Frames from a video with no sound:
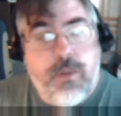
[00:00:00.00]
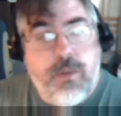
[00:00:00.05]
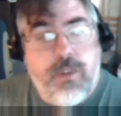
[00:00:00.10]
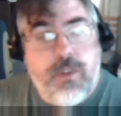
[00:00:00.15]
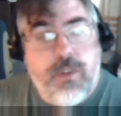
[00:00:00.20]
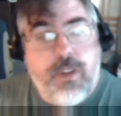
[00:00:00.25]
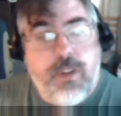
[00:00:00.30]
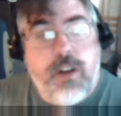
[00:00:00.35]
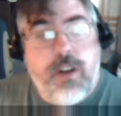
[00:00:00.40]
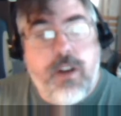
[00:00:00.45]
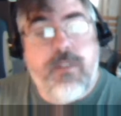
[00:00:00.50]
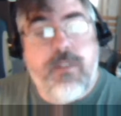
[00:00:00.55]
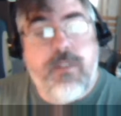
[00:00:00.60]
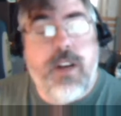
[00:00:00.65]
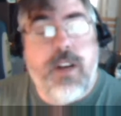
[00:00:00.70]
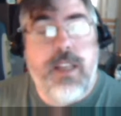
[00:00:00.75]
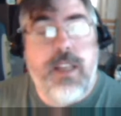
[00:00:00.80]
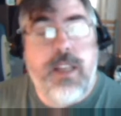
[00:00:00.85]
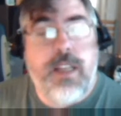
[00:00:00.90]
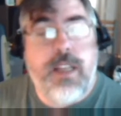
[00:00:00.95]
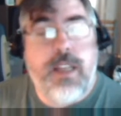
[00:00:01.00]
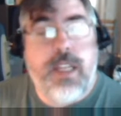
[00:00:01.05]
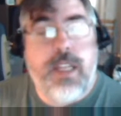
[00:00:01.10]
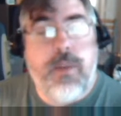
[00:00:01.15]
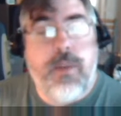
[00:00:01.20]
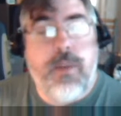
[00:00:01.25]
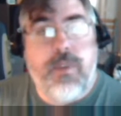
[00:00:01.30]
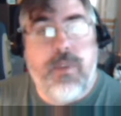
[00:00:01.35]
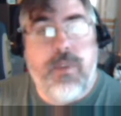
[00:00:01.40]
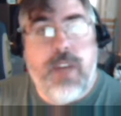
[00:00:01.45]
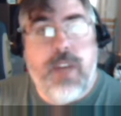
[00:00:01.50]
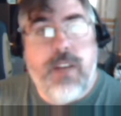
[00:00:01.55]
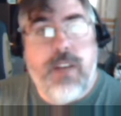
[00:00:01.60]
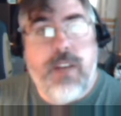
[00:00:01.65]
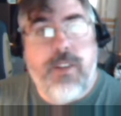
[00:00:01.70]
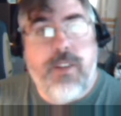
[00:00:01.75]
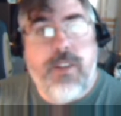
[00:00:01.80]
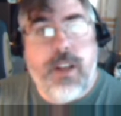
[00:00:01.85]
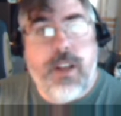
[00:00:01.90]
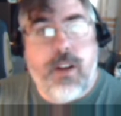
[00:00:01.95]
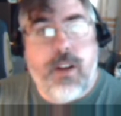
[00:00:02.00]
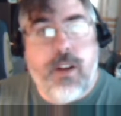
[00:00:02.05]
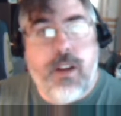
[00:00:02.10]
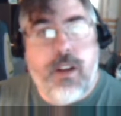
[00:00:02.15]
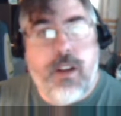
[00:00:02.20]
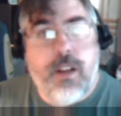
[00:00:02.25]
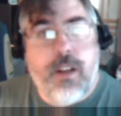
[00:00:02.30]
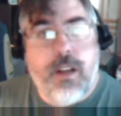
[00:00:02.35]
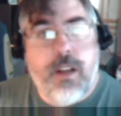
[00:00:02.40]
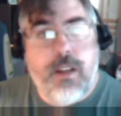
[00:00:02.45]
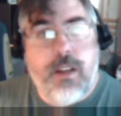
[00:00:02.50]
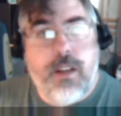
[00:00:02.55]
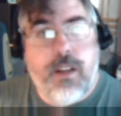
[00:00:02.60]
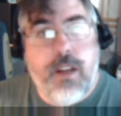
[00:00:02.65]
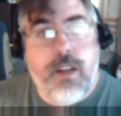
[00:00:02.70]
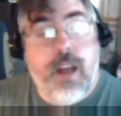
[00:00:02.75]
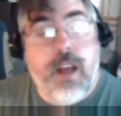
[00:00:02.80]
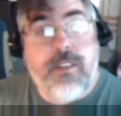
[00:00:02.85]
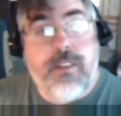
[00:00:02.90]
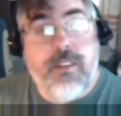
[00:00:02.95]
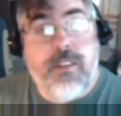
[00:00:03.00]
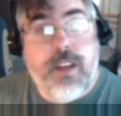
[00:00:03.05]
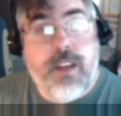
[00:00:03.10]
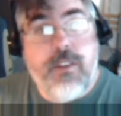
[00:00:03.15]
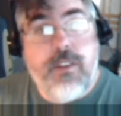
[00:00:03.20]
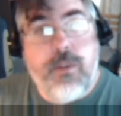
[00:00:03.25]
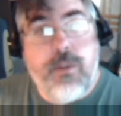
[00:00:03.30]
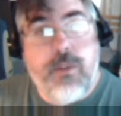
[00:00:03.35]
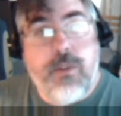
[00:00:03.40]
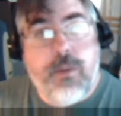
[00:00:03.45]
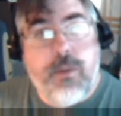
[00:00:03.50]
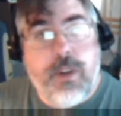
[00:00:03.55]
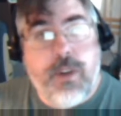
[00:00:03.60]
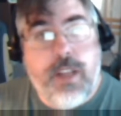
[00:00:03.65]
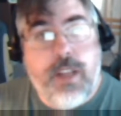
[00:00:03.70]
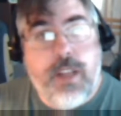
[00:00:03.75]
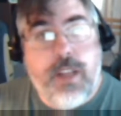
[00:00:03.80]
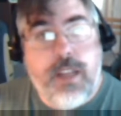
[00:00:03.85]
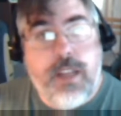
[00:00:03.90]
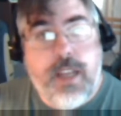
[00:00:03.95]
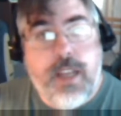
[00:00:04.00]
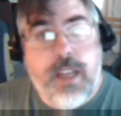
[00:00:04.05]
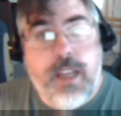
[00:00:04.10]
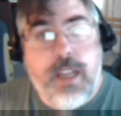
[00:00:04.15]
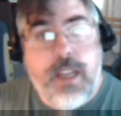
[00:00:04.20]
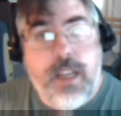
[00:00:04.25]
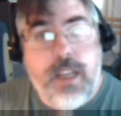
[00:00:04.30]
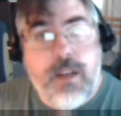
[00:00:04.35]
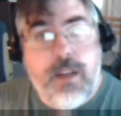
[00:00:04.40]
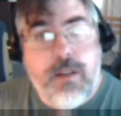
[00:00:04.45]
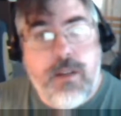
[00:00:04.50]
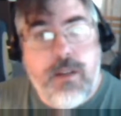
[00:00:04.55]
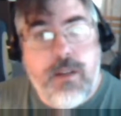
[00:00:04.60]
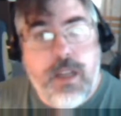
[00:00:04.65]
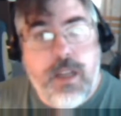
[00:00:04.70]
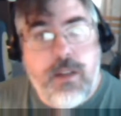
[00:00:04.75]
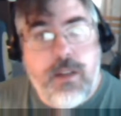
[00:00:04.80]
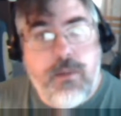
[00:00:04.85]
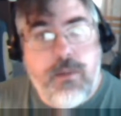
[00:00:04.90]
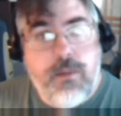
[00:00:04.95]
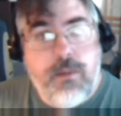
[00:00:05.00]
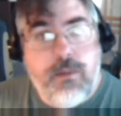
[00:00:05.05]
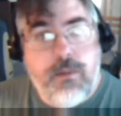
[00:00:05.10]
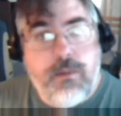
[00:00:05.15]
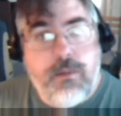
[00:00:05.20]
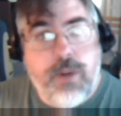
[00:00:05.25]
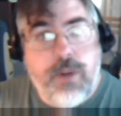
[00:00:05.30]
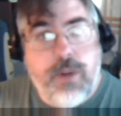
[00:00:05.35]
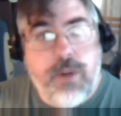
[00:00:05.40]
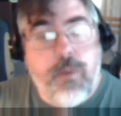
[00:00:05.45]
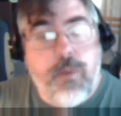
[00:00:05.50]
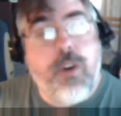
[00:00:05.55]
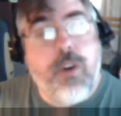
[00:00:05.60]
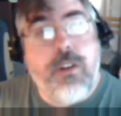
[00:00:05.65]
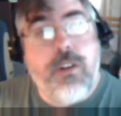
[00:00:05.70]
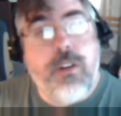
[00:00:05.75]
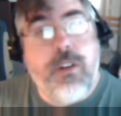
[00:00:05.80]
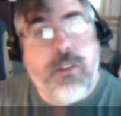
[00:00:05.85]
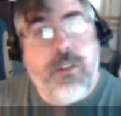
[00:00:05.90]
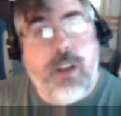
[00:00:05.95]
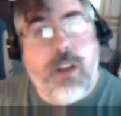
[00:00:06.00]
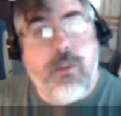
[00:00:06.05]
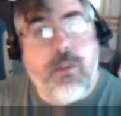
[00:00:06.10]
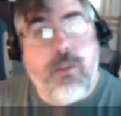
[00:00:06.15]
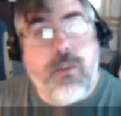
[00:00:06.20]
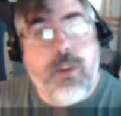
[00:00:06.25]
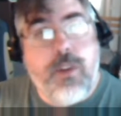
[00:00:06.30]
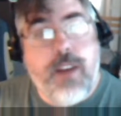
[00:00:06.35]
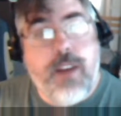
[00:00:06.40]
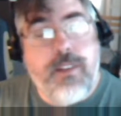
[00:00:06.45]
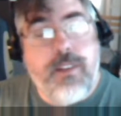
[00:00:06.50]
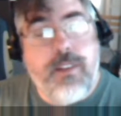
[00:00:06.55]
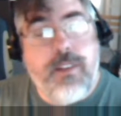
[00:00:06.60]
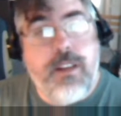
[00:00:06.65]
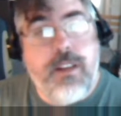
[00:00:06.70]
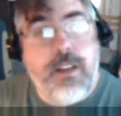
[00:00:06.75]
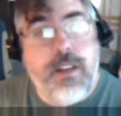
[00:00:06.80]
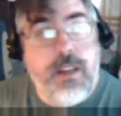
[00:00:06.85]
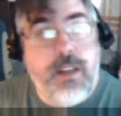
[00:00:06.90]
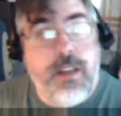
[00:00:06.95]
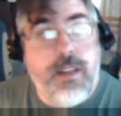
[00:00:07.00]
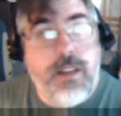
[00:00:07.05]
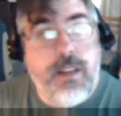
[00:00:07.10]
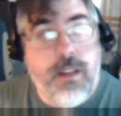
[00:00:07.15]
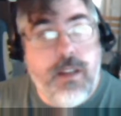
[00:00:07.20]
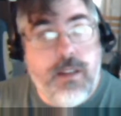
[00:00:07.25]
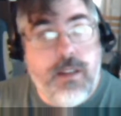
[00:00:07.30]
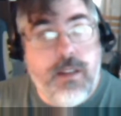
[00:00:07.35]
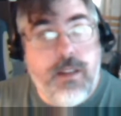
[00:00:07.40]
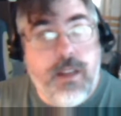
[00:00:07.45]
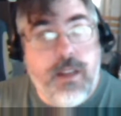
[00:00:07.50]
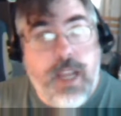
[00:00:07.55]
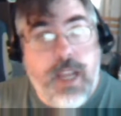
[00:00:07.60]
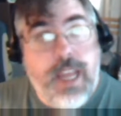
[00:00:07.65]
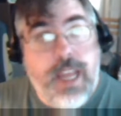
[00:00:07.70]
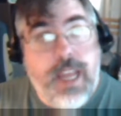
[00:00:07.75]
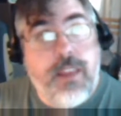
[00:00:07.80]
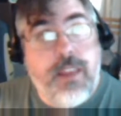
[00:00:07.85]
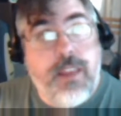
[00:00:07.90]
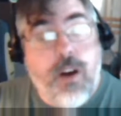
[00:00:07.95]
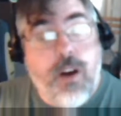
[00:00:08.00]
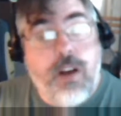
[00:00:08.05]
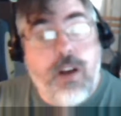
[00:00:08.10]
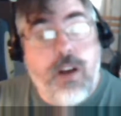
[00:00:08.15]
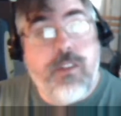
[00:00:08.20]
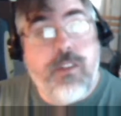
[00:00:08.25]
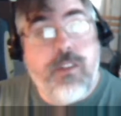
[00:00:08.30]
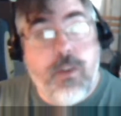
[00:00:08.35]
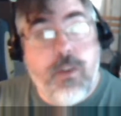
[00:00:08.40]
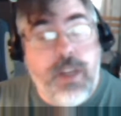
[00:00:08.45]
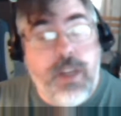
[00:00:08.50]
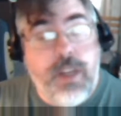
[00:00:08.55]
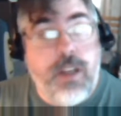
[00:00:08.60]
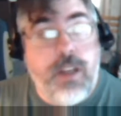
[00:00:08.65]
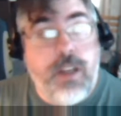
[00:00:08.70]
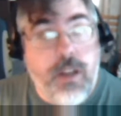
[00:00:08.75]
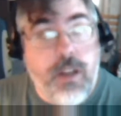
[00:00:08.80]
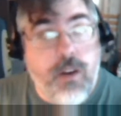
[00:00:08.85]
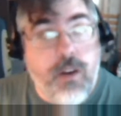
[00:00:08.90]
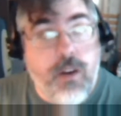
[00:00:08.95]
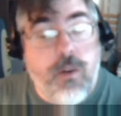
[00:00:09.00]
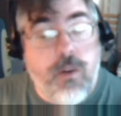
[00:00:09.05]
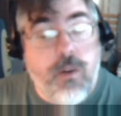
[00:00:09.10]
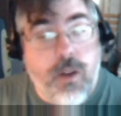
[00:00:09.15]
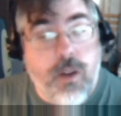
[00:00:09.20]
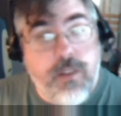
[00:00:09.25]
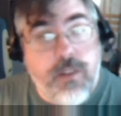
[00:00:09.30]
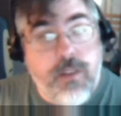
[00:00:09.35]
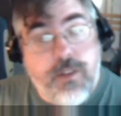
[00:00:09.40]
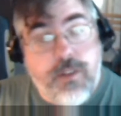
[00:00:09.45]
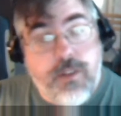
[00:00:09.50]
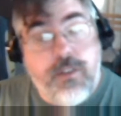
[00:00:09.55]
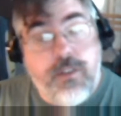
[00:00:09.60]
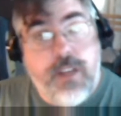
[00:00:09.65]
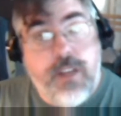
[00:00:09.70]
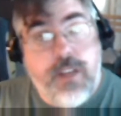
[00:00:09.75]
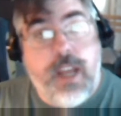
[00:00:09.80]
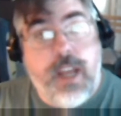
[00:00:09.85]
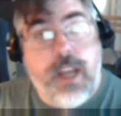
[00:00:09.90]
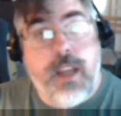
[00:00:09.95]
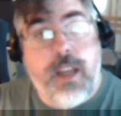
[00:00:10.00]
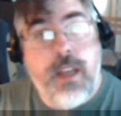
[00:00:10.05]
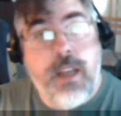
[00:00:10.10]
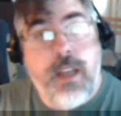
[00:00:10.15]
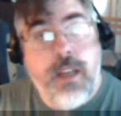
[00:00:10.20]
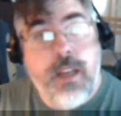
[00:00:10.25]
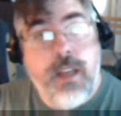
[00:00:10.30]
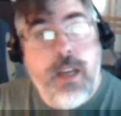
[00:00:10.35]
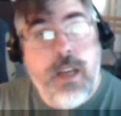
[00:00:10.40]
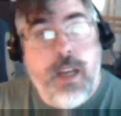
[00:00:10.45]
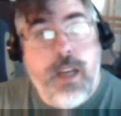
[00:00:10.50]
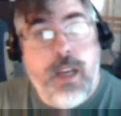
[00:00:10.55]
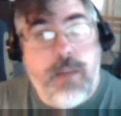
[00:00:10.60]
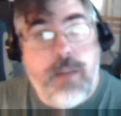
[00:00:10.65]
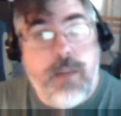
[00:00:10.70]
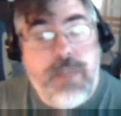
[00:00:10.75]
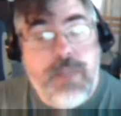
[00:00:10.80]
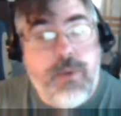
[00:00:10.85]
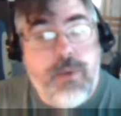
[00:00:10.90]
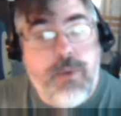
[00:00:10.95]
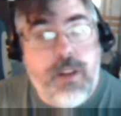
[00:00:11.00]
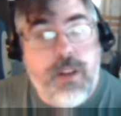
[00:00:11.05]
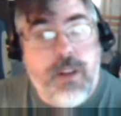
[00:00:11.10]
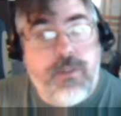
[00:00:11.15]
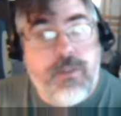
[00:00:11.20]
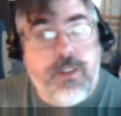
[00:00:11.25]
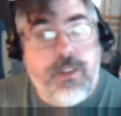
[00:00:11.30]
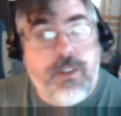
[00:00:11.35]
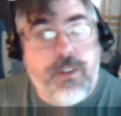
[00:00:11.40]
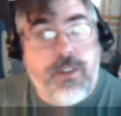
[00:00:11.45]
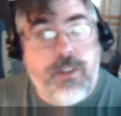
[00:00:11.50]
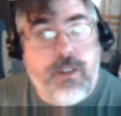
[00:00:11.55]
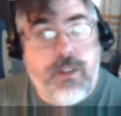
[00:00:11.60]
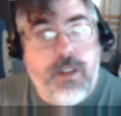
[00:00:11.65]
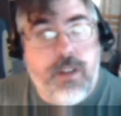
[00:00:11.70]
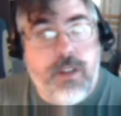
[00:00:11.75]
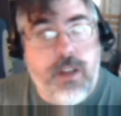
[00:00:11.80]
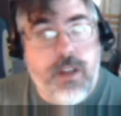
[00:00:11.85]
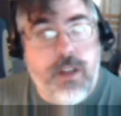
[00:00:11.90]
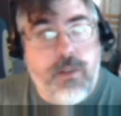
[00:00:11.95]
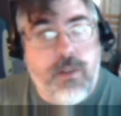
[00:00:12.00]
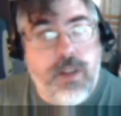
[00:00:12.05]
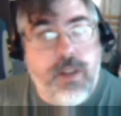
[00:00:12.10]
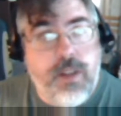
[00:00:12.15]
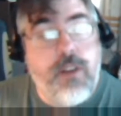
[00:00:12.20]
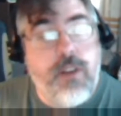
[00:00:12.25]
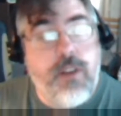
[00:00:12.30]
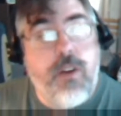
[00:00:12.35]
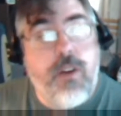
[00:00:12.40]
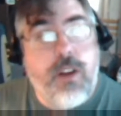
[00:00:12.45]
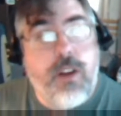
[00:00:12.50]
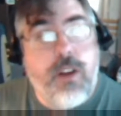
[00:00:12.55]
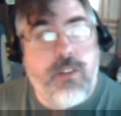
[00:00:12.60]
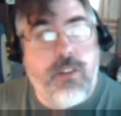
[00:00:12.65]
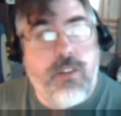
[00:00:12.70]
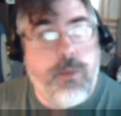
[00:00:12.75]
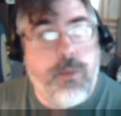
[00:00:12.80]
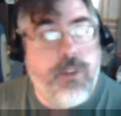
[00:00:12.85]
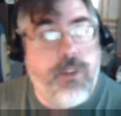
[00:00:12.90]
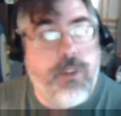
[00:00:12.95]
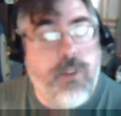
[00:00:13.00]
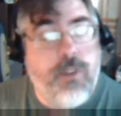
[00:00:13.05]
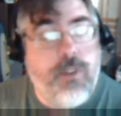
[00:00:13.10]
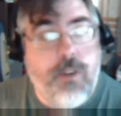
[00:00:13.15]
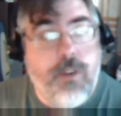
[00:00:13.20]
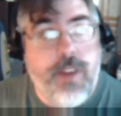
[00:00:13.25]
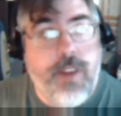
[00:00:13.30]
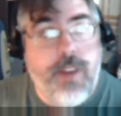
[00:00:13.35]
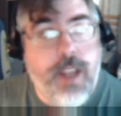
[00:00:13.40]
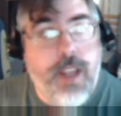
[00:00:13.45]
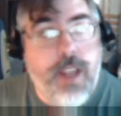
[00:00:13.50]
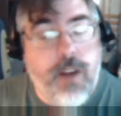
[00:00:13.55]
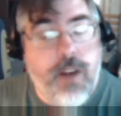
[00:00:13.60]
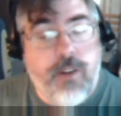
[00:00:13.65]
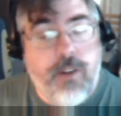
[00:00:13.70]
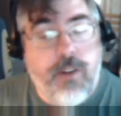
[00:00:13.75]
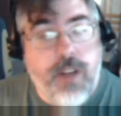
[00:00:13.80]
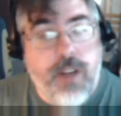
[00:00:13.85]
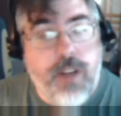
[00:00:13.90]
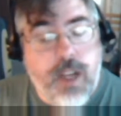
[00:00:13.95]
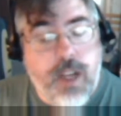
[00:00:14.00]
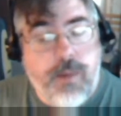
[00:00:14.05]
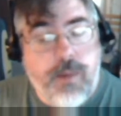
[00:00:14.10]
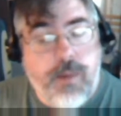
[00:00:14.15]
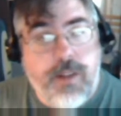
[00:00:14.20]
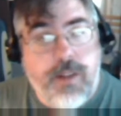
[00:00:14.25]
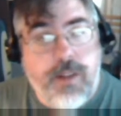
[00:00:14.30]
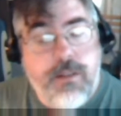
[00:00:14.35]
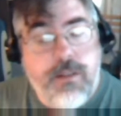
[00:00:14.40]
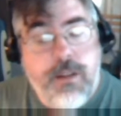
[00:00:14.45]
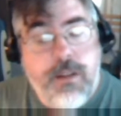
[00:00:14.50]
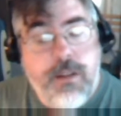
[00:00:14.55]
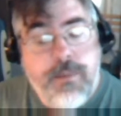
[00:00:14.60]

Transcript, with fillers: was clarified that he was actually on not scheduled to work that day, he had reworked his schedule to have the 8th off so he could go on the first day and be one of the first, legal customer for over-the-counter cannabis.